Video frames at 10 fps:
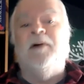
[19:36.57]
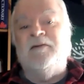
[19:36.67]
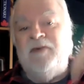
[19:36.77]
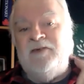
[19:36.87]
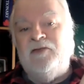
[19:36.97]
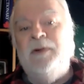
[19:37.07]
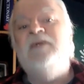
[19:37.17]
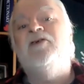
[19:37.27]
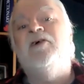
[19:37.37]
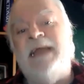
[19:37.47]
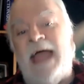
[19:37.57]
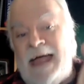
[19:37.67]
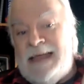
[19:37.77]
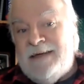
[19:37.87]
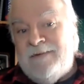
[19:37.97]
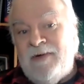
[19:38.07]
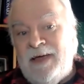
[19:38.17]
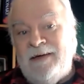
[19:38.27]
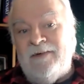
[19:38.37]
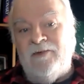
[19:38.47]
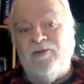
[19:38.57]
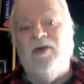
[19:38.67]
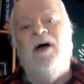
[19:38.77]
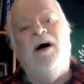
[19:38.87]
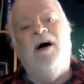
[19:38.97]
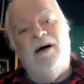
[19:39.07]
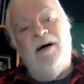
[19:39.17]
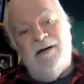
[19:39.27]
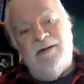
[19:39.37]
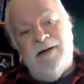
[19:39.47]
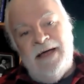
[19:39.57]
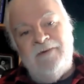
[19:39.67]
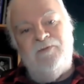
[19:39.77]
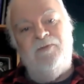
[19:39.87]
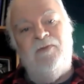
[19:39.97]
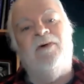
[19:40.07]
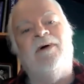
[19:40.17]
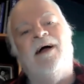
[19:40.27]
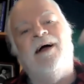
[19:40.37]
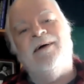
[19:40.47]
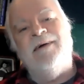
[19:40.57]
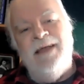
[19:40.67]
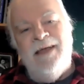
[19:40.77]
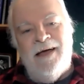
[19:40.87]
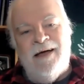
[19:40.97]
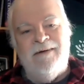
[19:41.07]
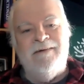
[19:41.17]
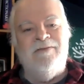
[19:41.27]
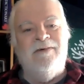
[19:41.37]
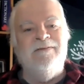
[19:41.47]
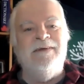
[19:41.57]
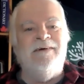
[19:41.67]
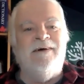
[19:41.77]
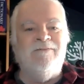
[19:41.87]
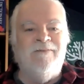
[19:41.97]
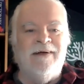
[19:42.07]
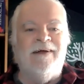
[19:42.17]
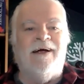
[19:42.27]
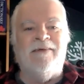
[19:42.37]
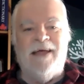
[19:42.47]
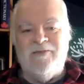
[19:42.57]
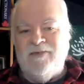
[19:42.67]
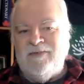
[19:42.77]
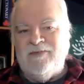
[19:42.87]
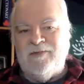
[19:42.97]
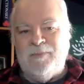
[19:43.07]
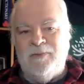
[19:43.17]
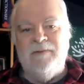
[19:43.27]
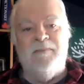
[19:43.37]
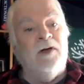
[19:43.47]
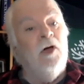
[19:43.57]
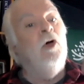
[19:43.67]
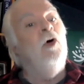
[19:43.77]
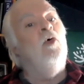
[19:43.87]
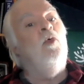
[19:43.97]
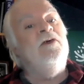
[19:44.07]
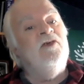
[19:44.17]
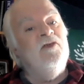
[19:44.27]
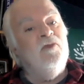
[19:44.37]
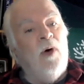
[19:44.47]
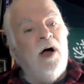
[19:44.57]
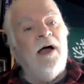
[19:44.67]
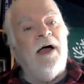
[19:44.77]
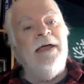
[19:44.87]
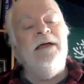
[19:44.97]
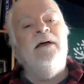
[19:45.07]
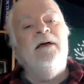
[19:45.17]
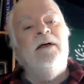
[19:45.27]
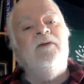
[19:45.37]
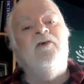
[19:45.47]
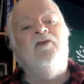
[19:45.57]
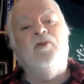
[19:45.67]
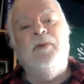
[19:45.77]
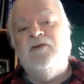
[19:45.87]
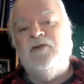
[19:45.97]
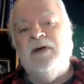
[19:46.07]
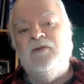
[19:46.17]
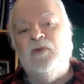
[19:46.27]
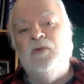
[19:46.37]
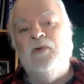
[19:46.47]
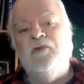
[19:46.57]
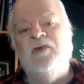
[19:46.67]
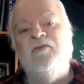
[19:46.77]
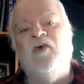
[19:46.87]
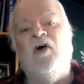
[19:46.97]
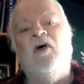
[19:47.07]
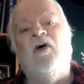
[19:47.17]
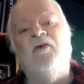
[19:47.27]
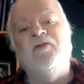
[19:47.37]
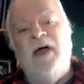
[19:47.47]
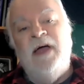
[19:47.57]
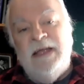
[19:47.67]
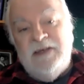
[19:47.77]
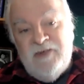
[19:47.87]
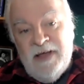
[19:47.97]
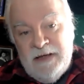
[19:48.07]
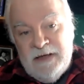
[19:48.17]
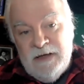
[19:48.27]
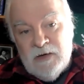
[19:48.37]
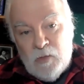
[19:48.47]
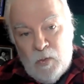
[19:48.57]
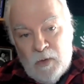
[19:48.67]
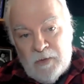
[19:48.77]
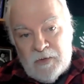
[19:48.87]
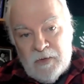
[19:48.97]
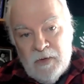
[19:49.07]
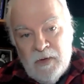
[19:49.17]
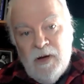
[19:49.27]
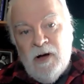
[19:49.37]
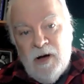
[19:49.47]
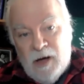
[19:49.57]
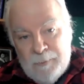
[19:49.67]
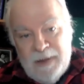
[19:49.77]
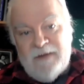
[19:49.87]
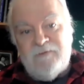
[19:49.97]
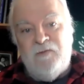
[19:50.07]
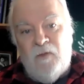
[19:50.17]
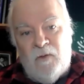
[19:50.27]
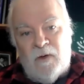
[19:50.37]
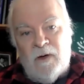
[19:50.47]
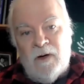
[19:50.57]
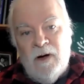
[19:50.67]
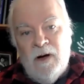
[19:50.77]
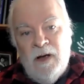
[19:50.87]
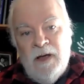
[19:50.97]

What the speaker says: But if I swing trade and it fails, oh, I had 4R and now I've only got 1R. That's a disappointment, which is why the swing trade rules involve taking a quarter up at 4,